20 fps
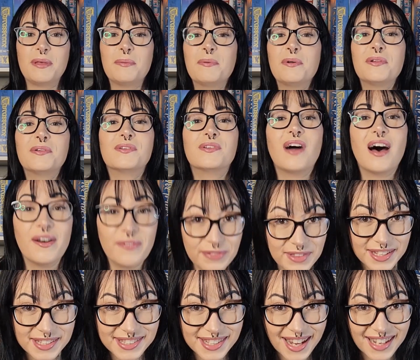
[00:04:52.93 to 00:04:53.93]
People love
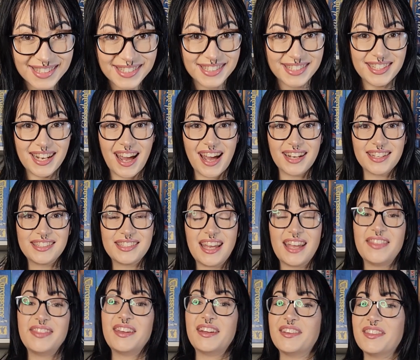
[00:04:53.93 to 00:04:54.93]
these kinds of decks,
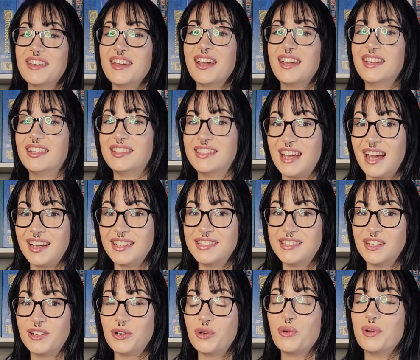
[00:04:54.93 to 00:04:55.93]
and they're the kind of decks
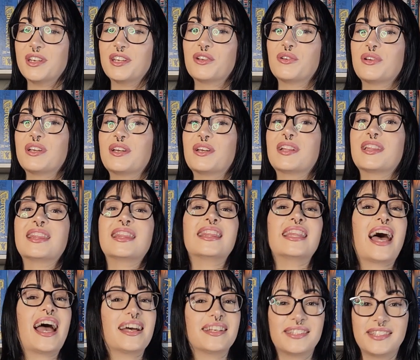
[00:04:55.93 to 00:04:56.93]
that are going to create
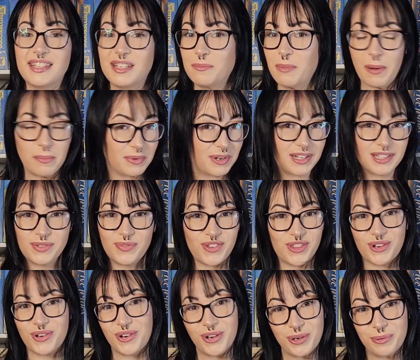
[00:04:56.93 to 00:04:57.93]
lasting memories for
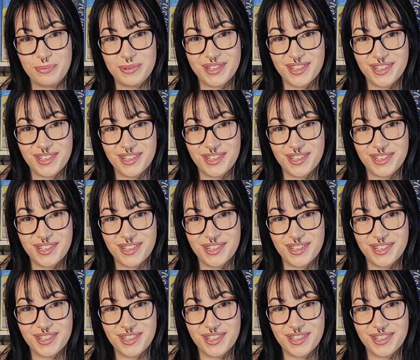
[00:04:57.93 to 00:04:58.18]
the group.